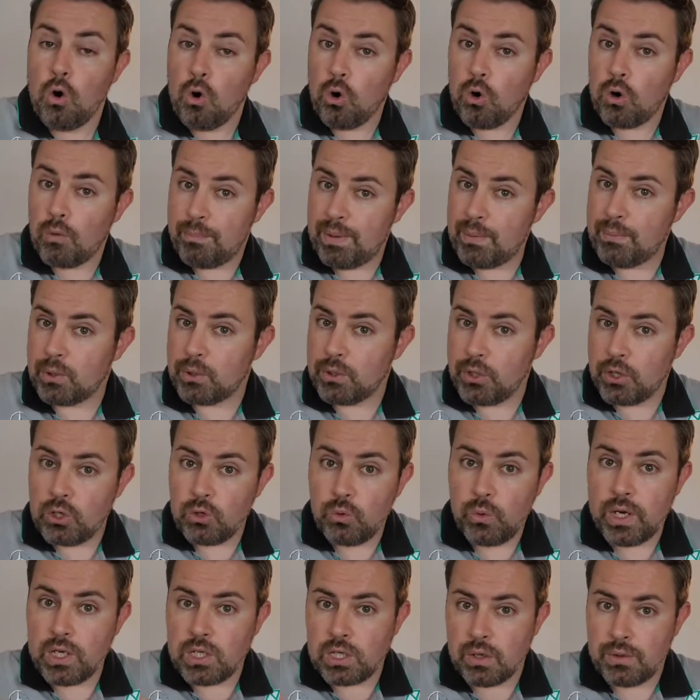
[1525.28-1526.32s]
or people that
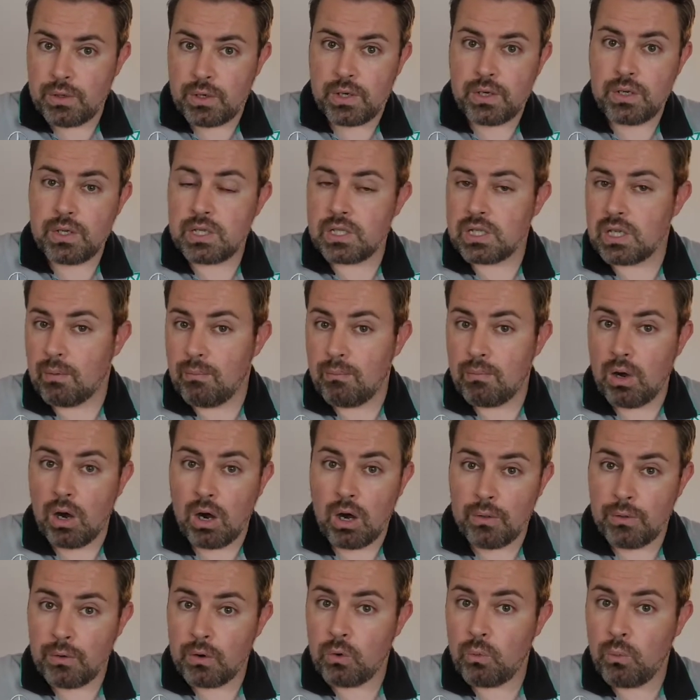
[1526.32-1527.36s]
know each other in some
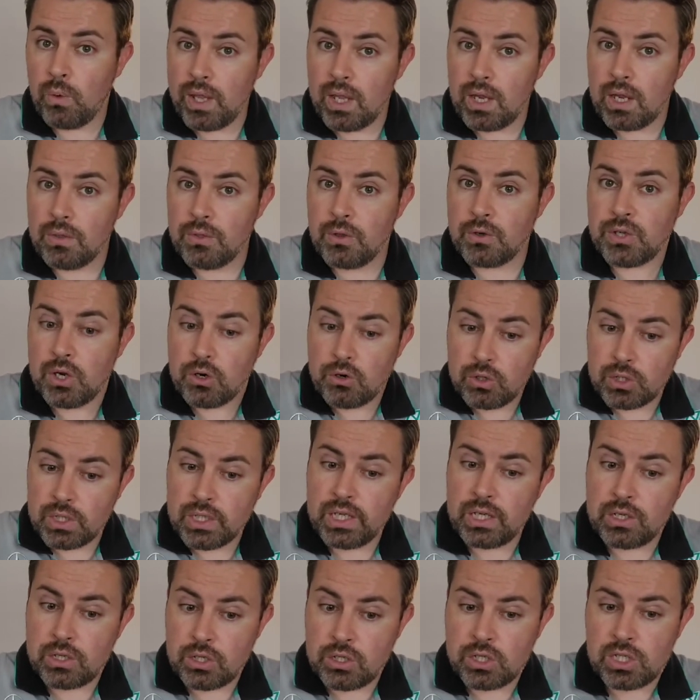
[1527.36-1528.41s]
other way. There's a
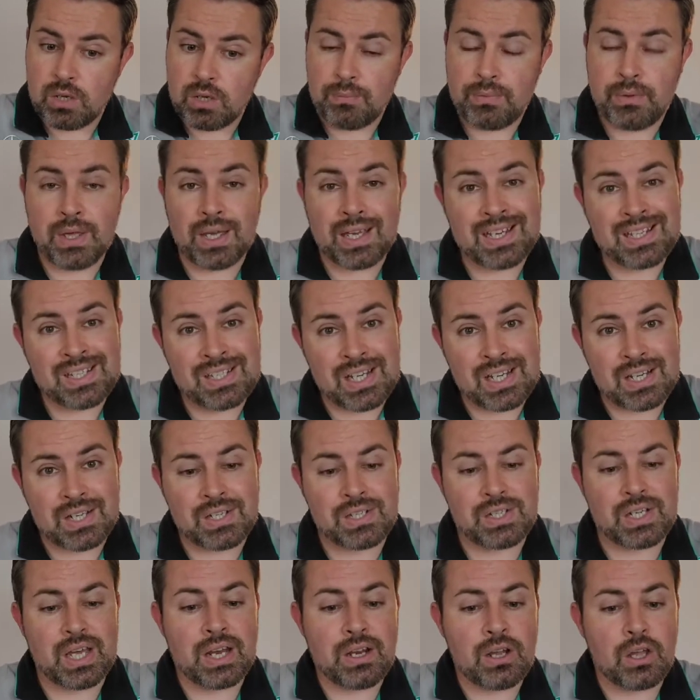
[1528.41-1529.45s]
relationship that
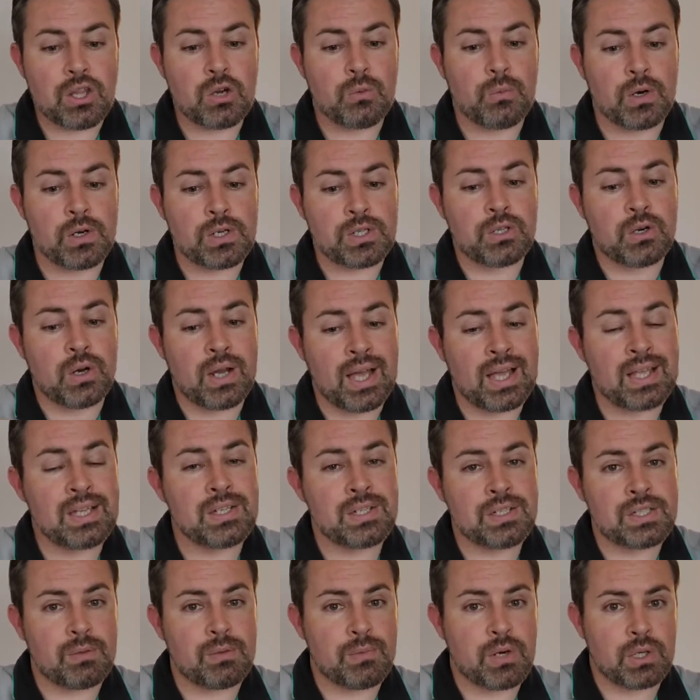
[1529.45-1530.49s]
exists. In other words, there
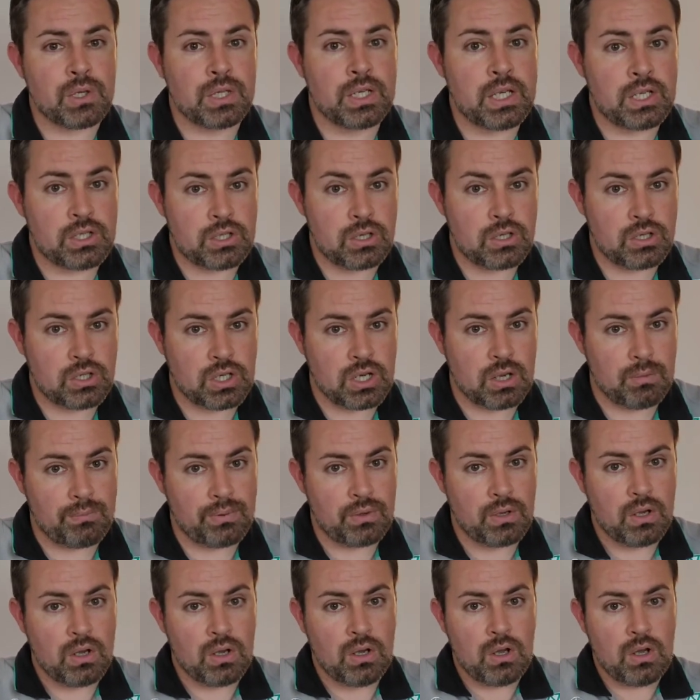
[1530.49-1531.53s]
is some relationship
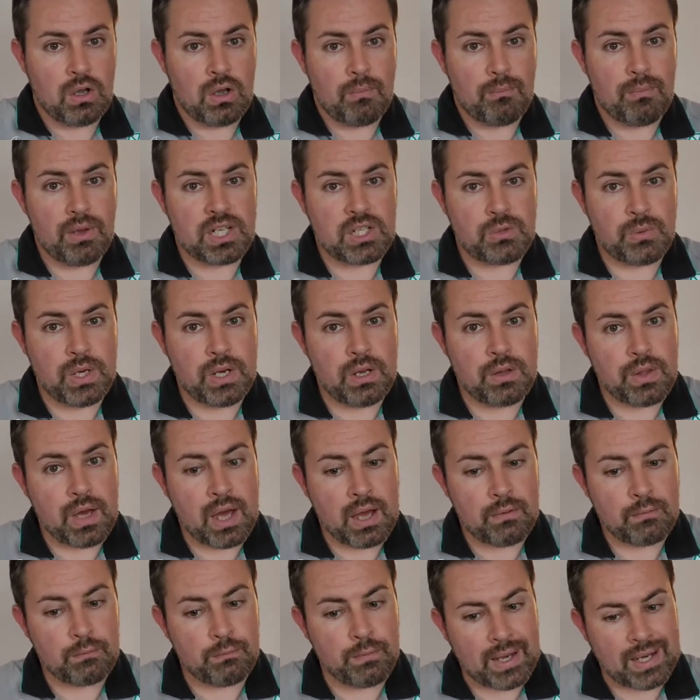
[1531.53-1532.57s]
between
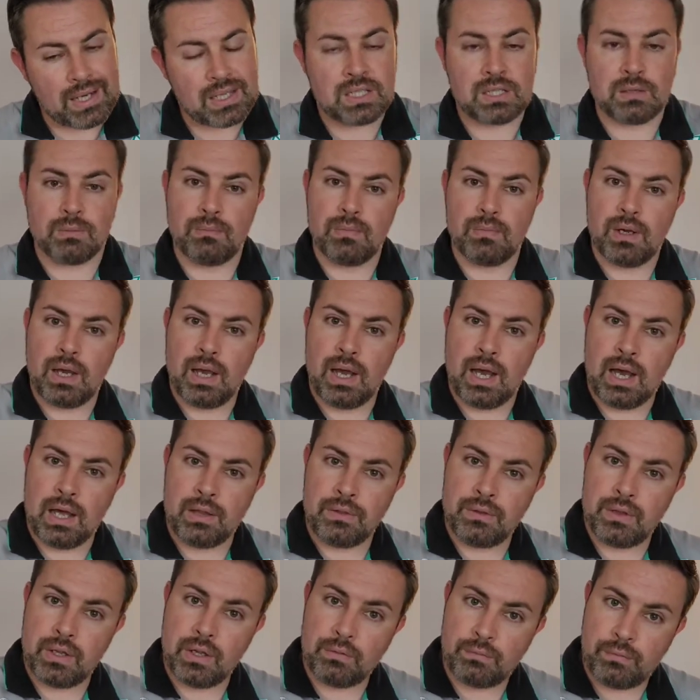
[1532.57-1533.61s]
that victim
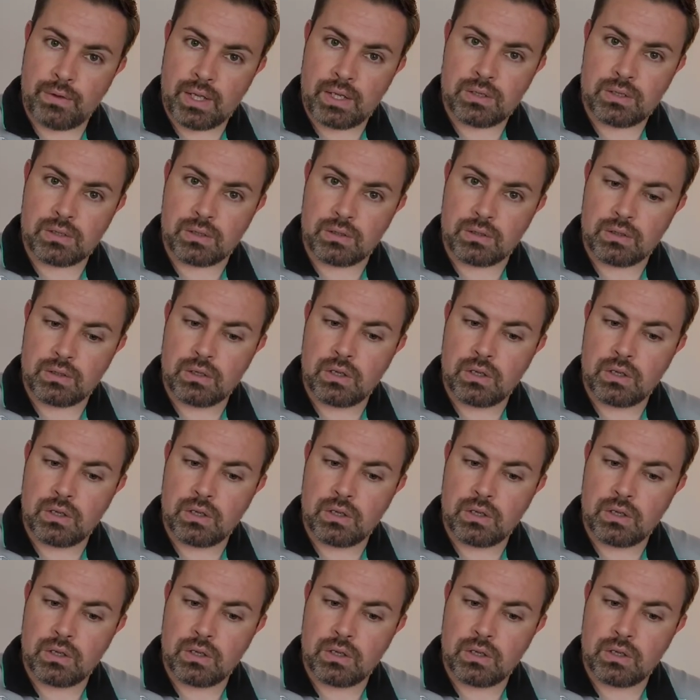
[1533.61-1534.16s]
and the offender.